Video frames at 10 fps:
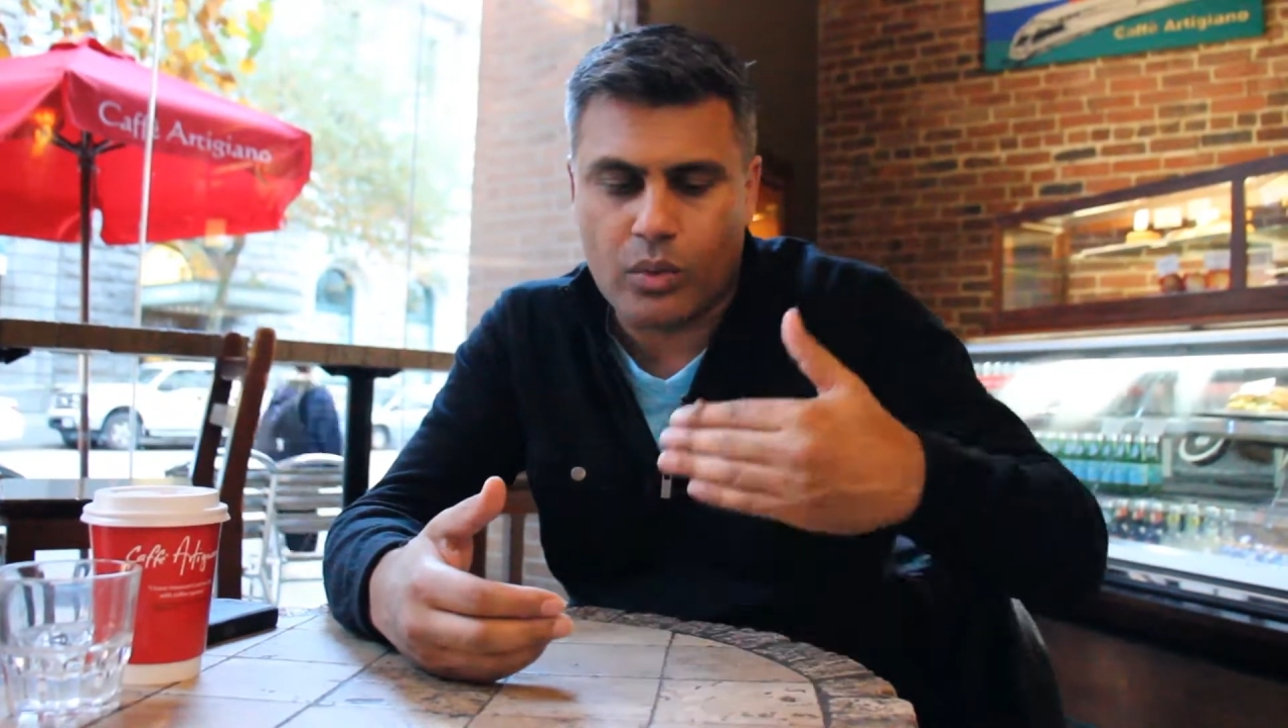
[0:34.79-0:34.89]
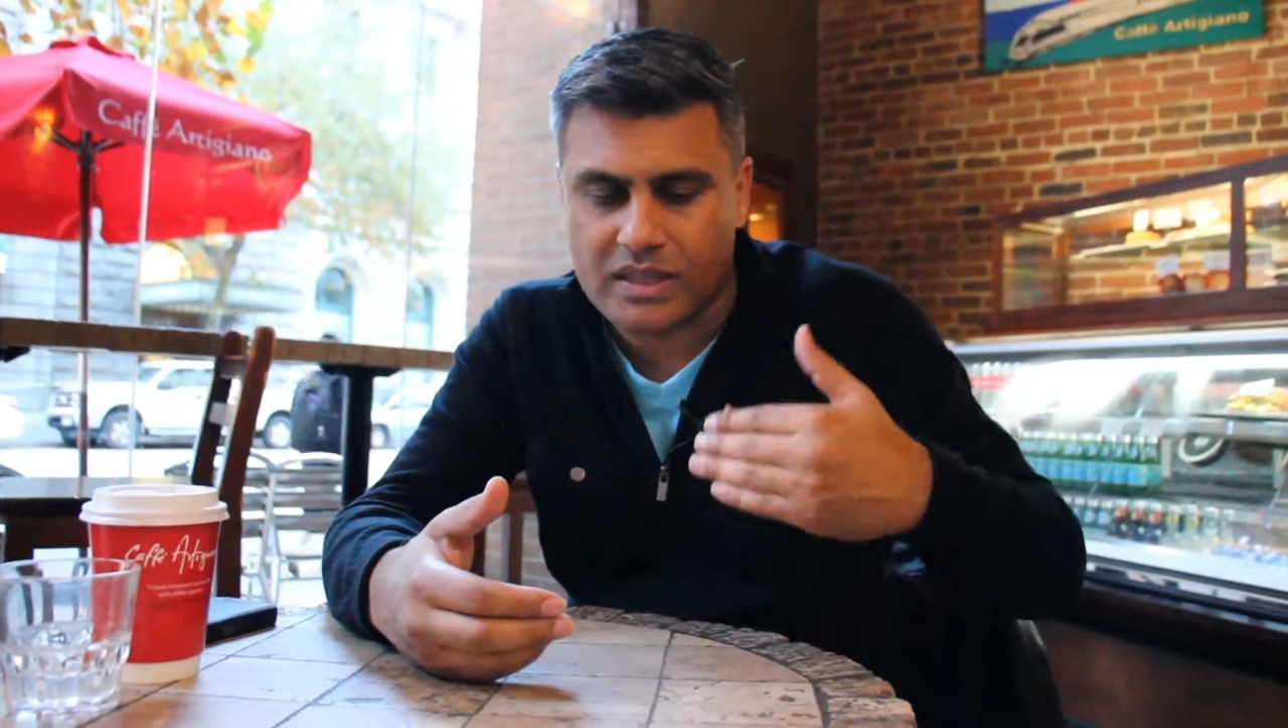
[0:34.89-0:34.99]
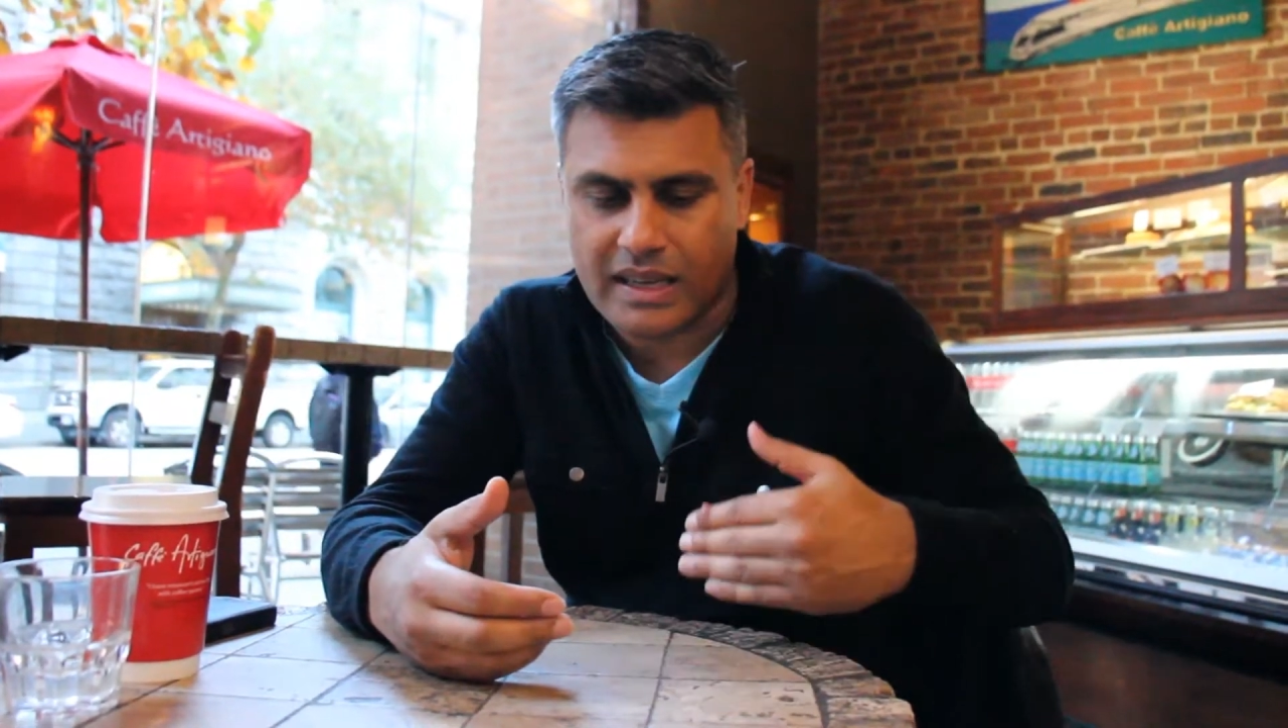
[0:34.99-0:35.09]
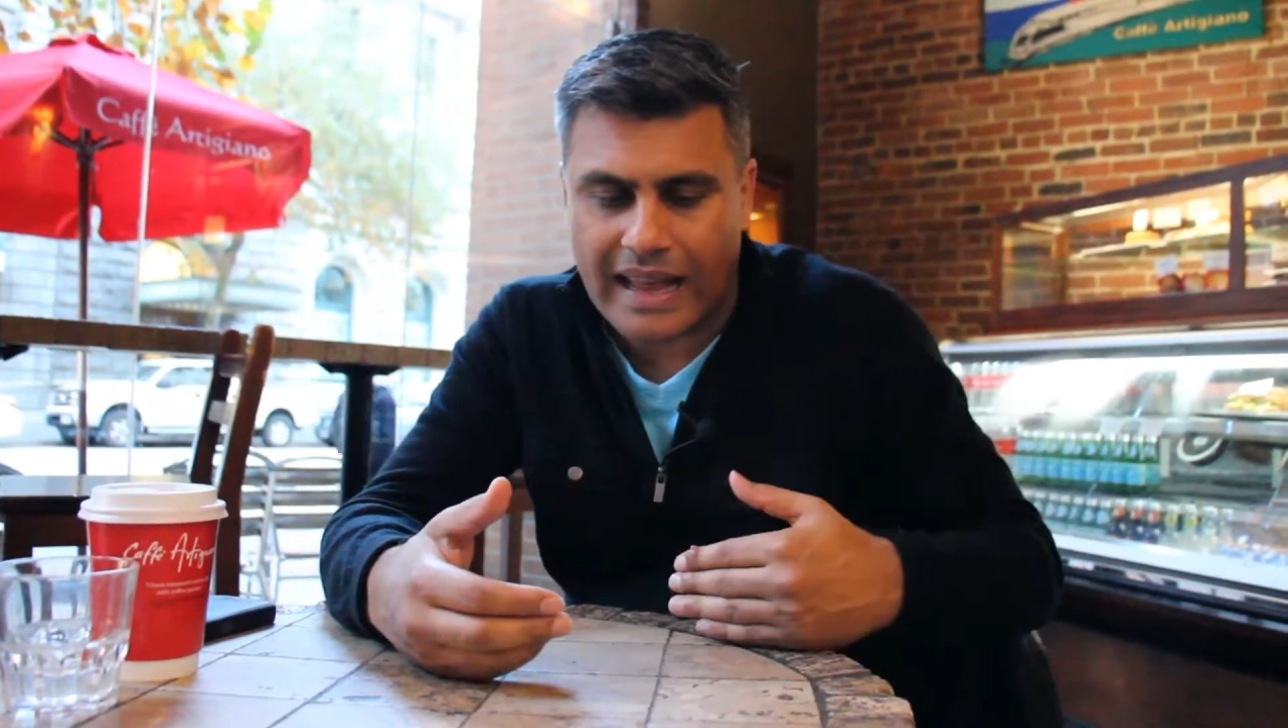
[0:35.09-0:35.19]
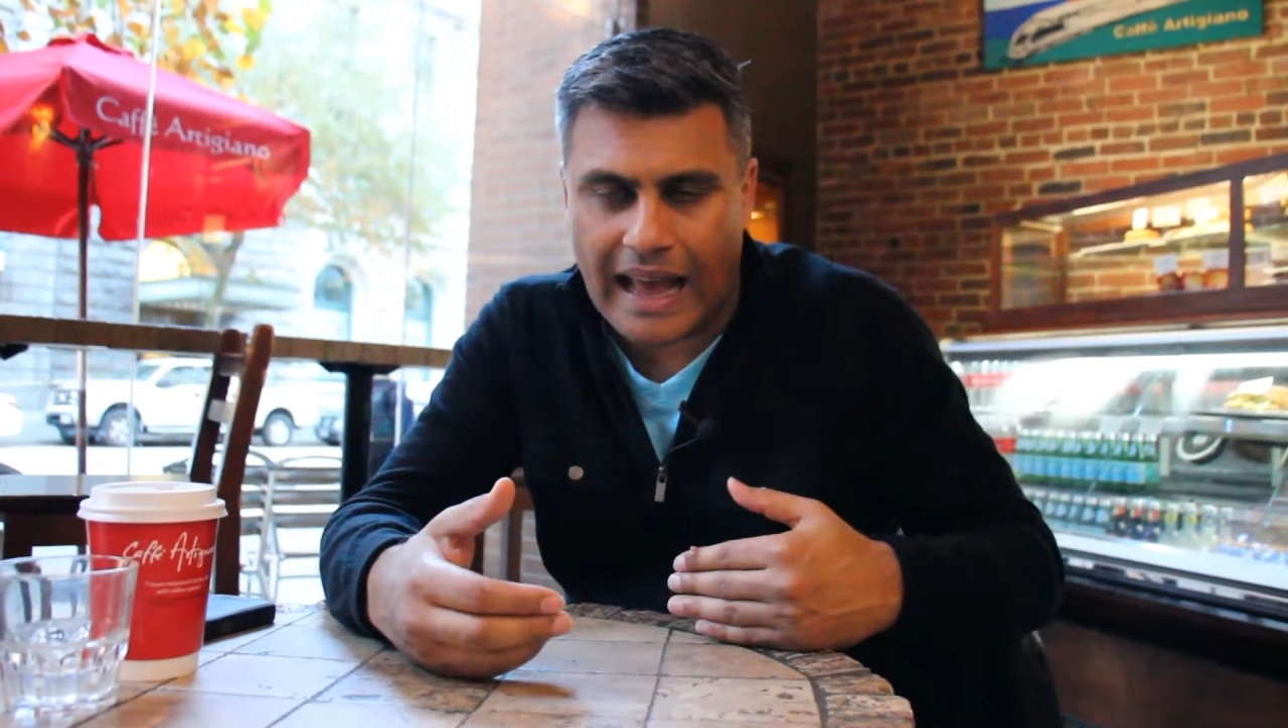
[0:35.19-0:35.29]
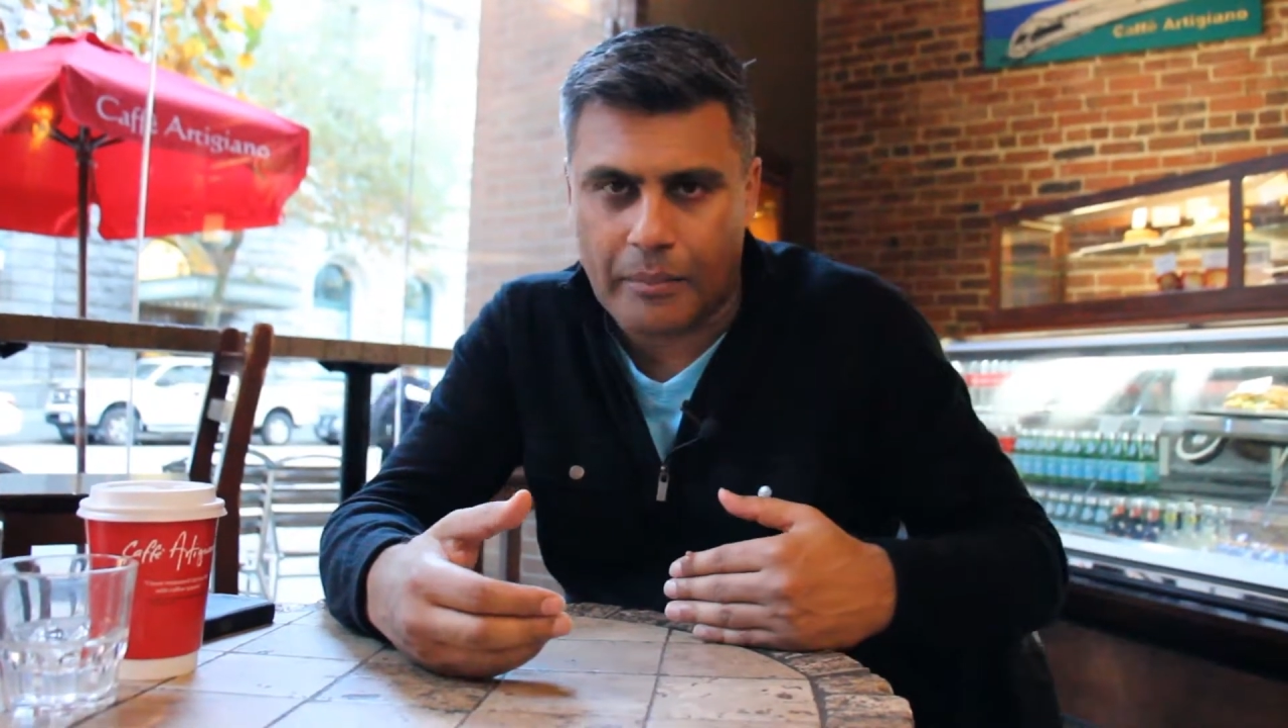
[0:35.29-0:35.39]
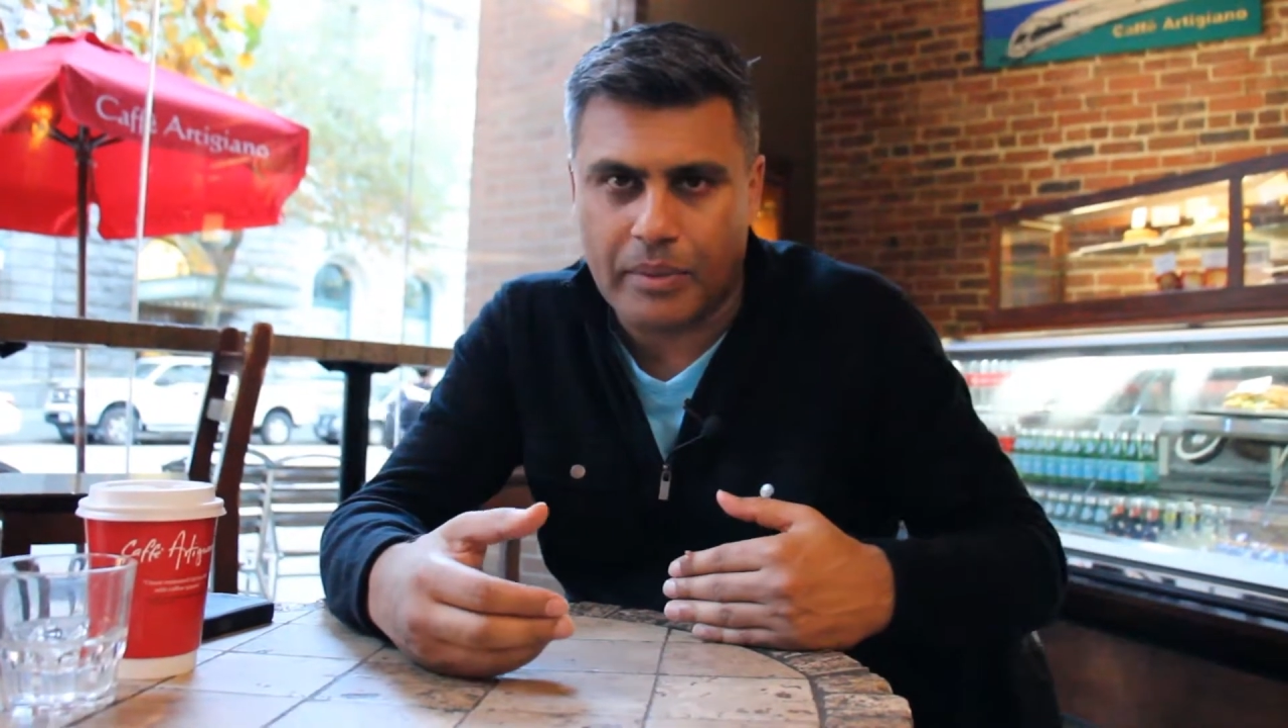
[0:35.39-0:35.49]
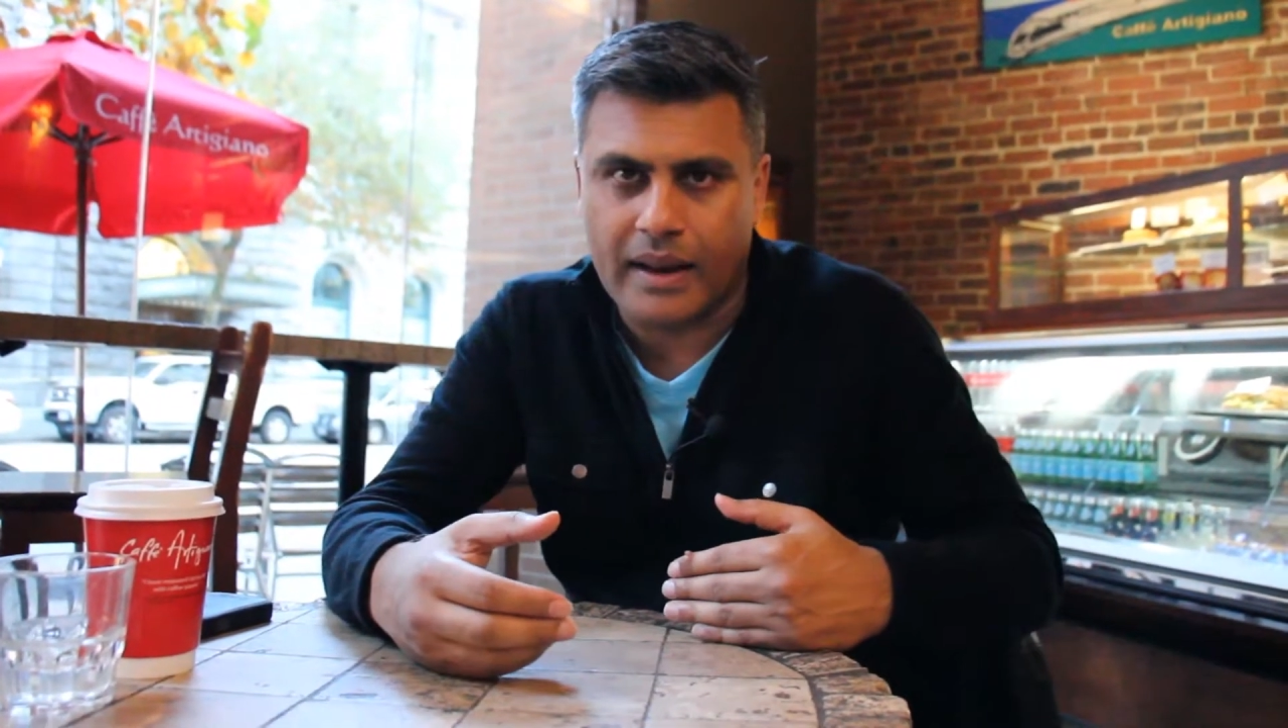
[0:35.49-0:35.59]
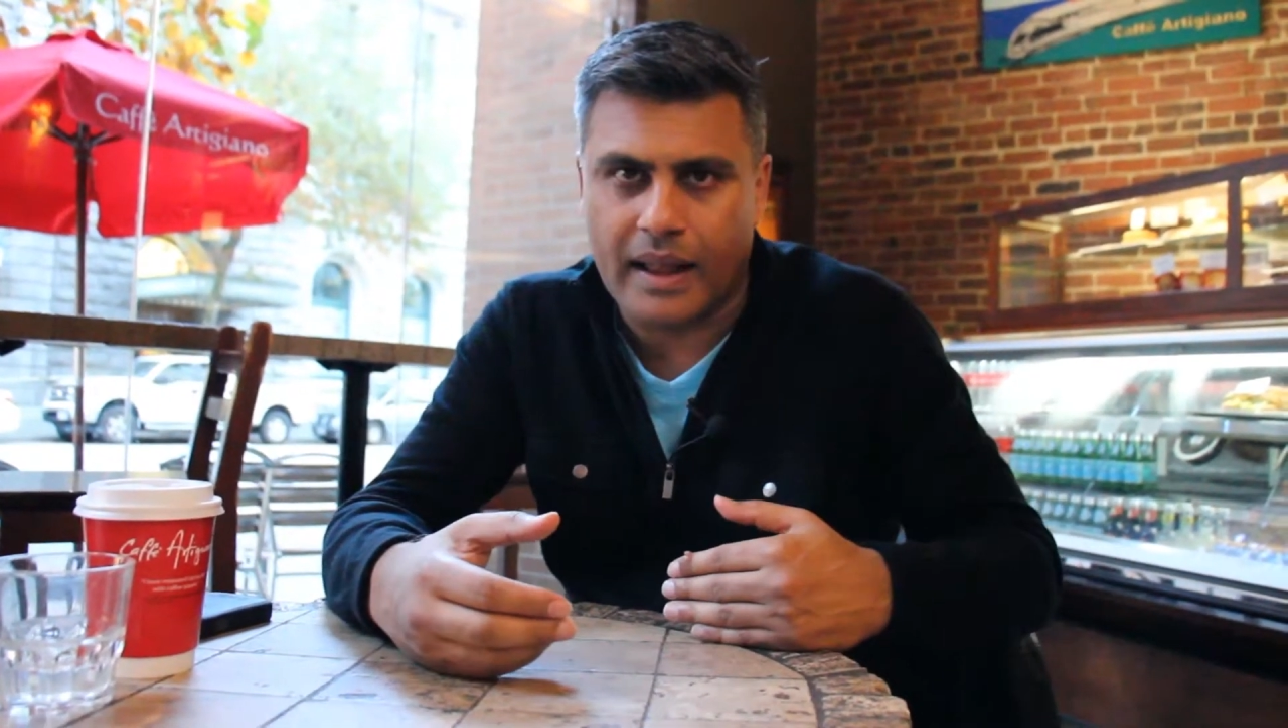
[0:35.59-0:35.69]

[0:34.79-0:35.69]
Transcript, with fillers: what's gonna happen,